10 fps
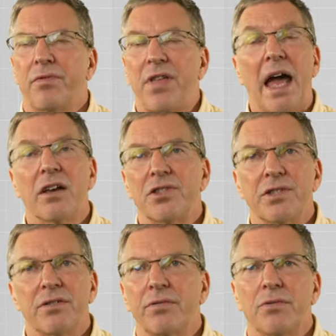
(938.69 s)

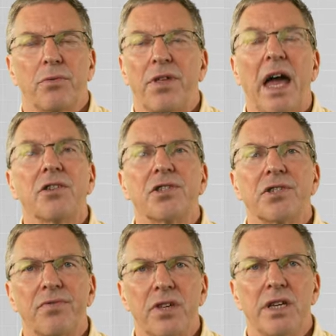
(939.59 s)
thousands
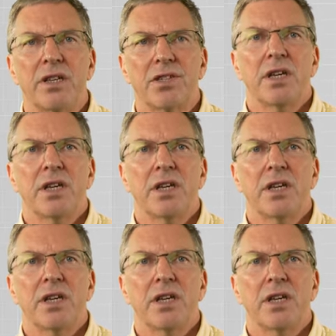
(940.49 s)
of years.